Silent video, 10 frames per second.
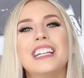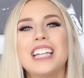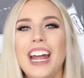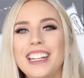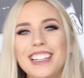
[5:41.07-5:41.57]

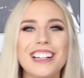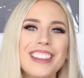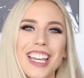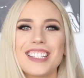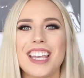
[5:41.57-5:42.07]
Tiny little
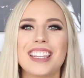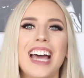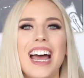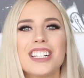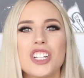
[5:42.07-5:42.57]
things like
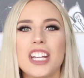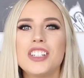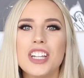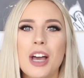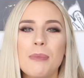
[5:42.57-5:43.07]
that,
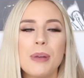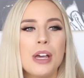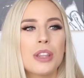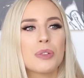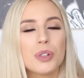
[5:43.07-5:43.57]
changing up
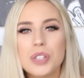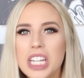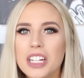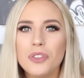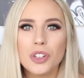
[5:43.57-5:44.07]
the
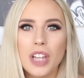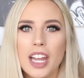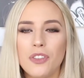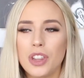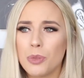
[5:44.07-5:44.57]
routine of your
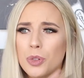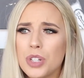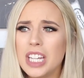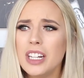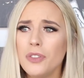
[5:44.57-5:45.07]
life and the
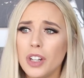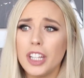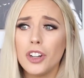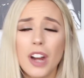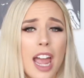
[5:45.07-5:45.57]
routine of
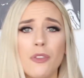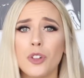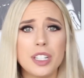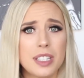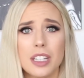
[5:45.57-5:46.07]
your
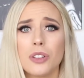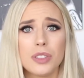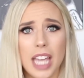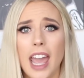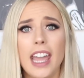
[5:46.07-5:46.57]
every single
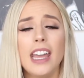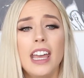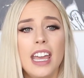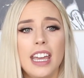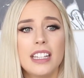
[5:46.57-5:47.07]
day
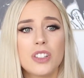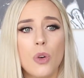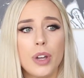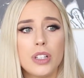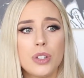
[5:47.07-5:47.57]
is
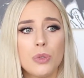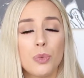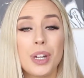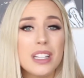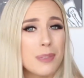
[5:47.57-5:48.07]
going to
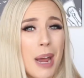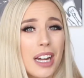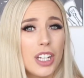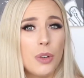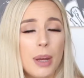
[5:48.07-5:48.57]
re-inspire
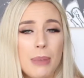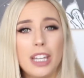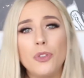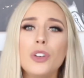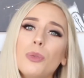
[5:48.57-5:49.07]
you and make
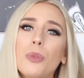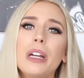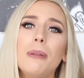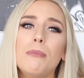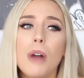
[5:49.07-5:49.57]
you feel
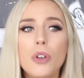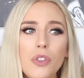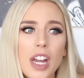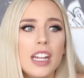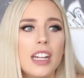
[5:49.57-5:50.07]
very
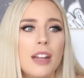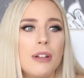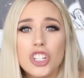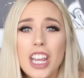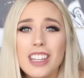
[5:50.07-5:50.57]
motivated
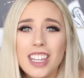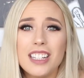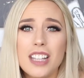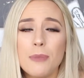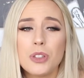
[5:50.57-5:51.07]
and shake
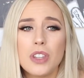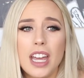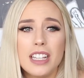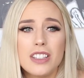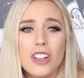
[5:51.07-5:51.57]
things up so
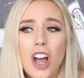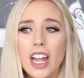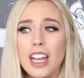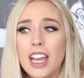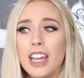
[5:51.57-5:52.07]
that it's
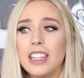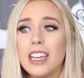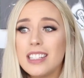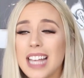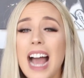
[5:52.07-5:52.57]
not the
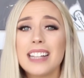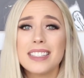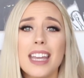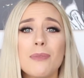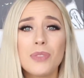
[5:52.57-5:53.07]
exact
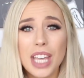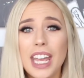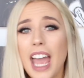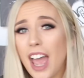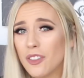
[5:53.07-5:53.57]
same
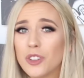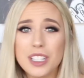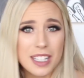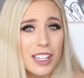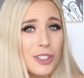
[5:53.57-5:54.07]
thing every
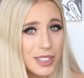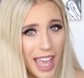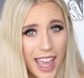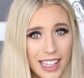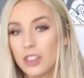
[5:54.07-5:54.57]
single
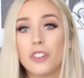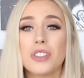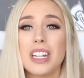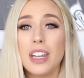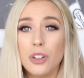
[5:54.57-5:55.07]
day. There's
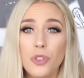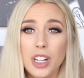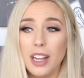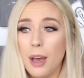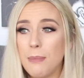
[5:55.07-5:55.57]
an
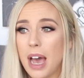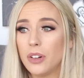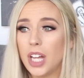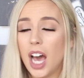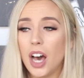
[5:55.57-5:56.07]
infinite
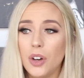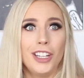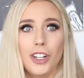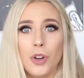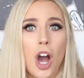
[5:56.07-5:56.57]
amount of,
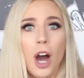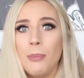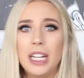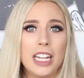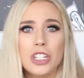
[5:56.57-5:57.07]

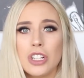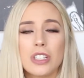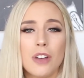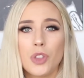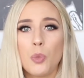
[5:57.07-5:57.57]
combinations
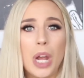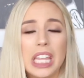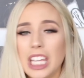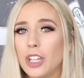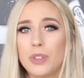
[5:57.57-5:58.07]
of the way
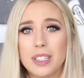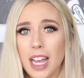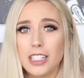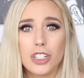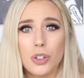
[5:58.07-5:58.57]
that you
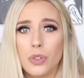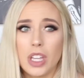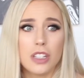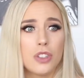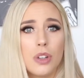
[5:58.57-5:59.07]
decide to do
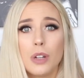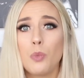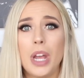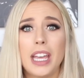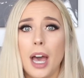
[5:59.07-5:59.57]
things. You can
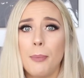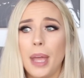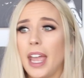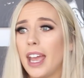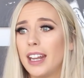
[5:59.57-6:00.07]
wake up
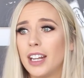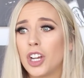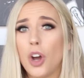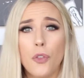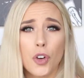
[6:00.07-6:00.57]
and
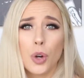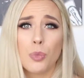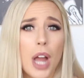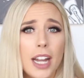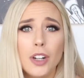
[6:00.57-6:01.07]
go for a
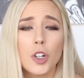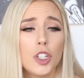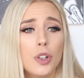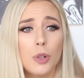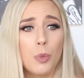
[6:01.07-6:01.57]
run, or
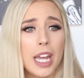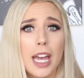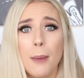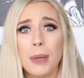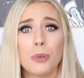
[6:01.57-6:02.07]
you could wake
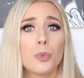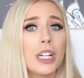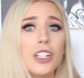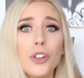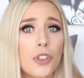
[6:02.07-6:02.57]
up and
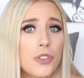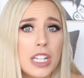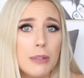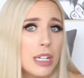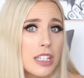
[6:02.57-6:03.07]
read your
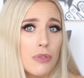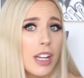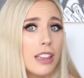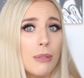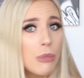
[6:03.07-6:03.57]
15 minutes
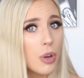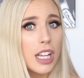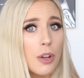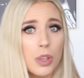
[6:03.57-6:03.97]
right in the morning